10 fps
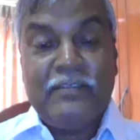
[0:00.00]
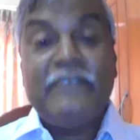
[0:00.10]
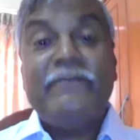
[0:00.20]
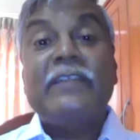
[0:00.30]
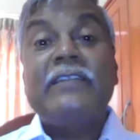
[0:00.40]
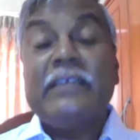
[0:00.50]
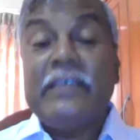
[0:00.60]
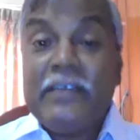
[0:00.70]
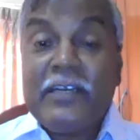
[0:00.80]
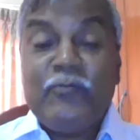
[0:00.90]
In fact,
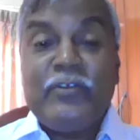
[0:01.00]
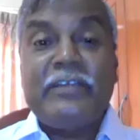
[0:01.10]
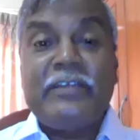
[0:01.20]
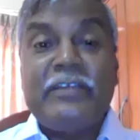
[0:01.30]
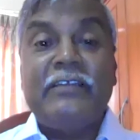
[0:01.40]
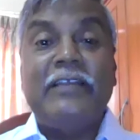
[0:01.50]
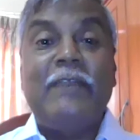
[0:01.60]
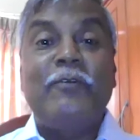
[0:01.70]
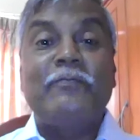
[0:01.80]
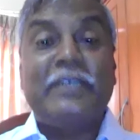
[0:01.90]
here we are taking the
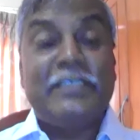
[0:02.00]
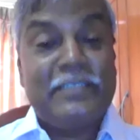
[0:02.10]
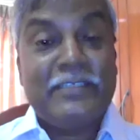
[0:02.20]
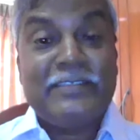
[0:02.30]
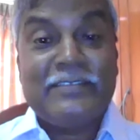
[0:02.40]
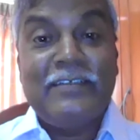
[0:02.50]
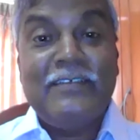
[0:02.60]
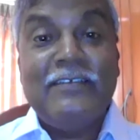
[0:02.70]
help of statistics,